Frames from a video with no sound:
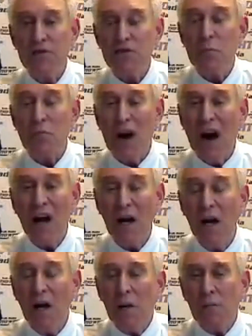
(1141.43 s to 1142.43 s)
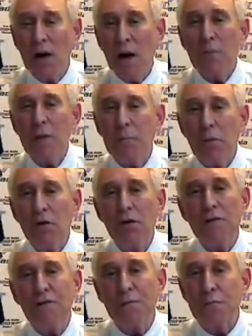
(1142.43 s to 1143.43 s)
that Mister Brock probably
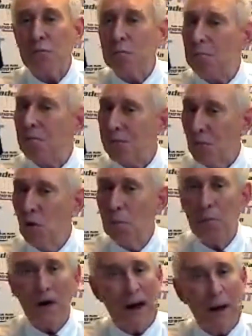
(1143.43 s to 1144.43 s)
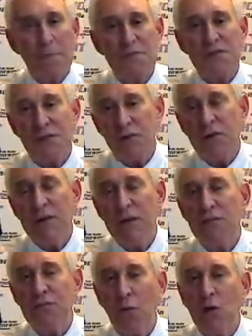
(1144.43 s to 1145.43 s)
burned through perhaps thirty
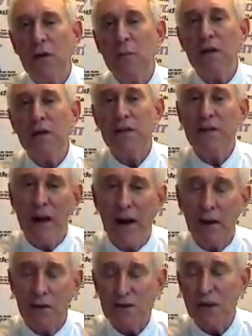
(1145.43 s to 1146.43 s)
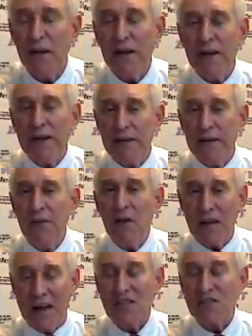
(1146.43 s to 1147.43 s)
to forty million dollars in the
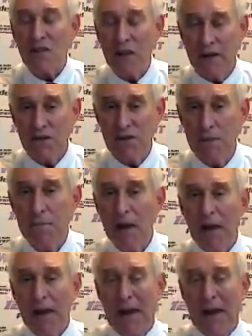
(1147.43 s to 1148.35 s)
last election,